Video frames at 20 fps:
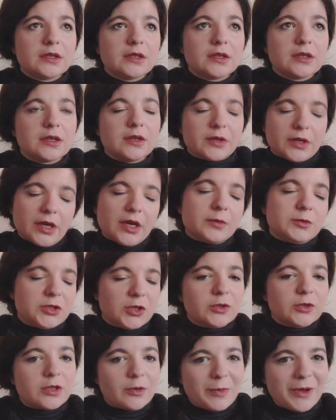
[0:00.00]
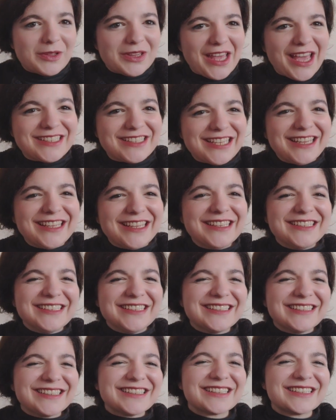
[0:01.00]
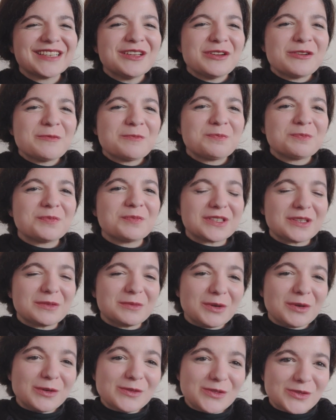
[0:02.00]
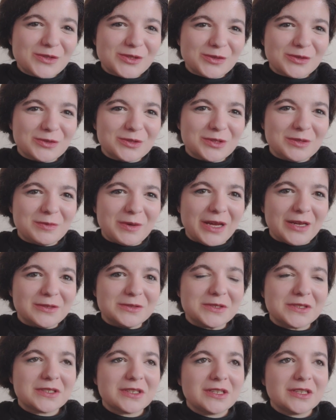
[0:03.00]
Okay, I'm talking about that. But I'm also talking about,